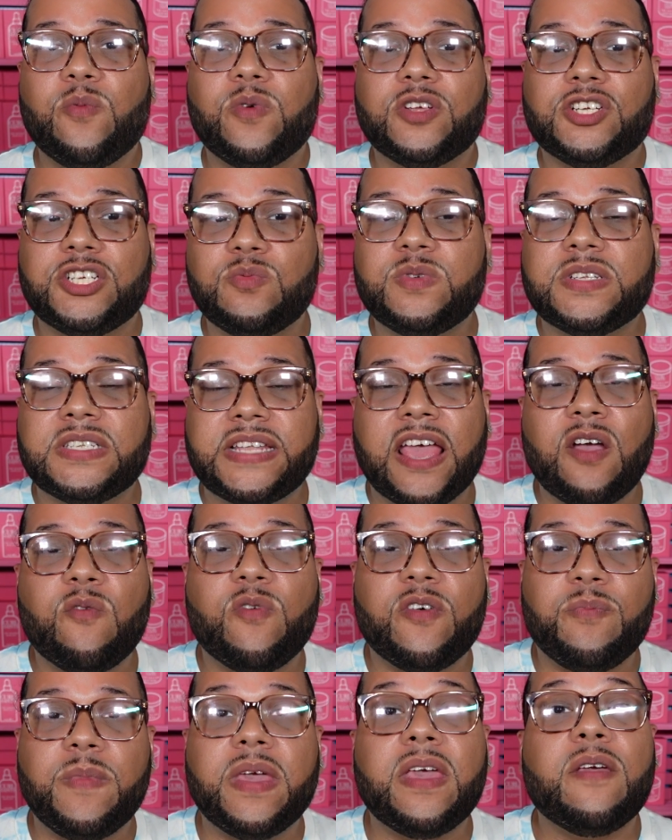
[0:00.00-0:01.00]
She was staying
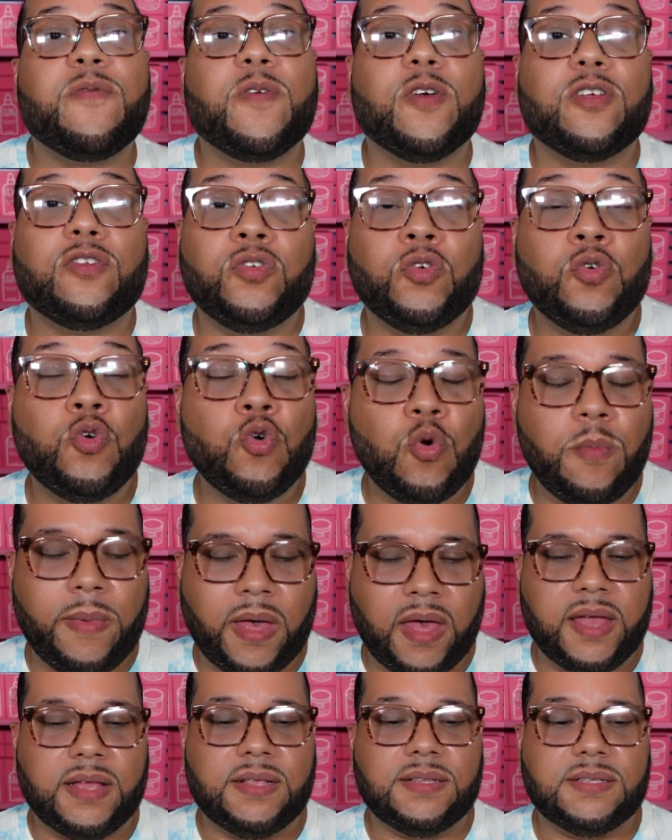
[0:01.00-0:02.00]
with me for 2
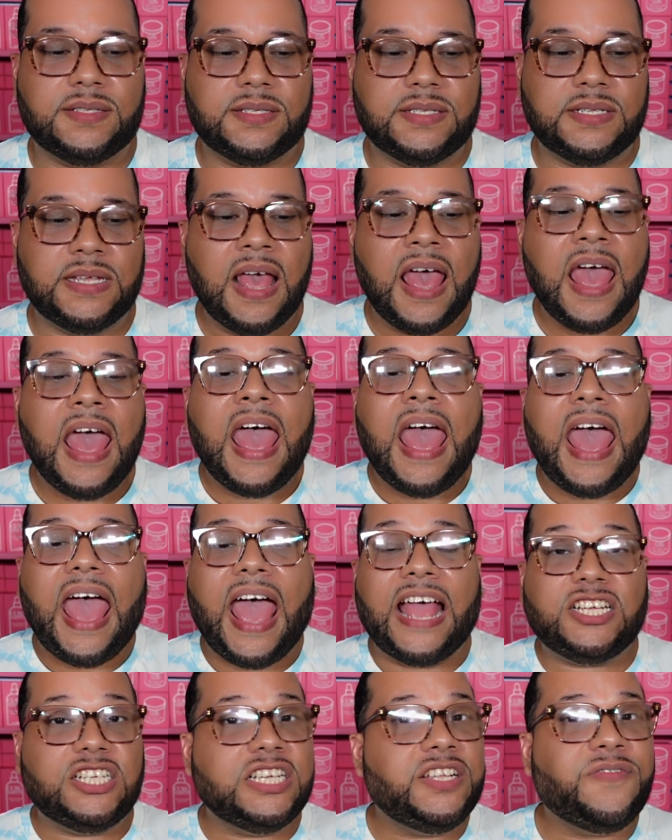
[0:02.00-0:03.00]
months,
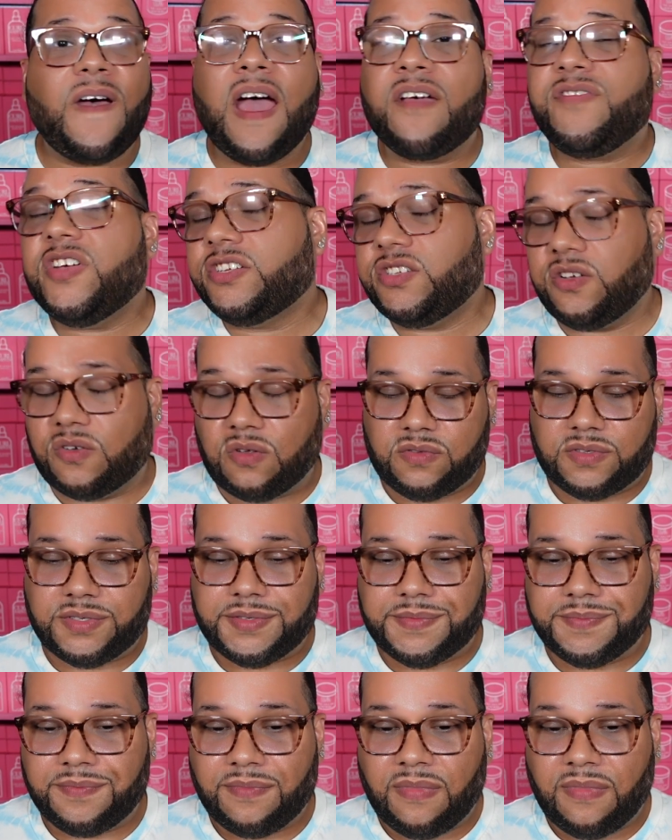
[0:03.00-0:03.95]
and she's 5 years old.